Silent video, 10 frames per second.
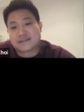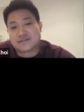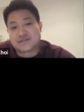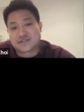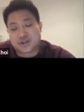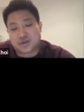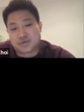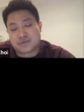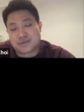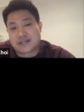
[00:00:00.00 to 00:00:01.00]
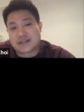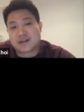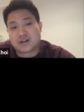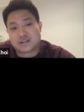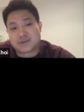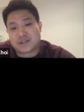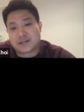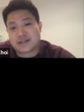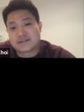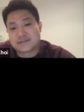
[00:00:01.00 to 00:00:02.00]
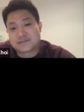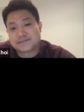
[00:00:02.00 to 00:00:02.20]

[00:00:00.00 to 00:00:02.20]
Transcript: And so it can't be that.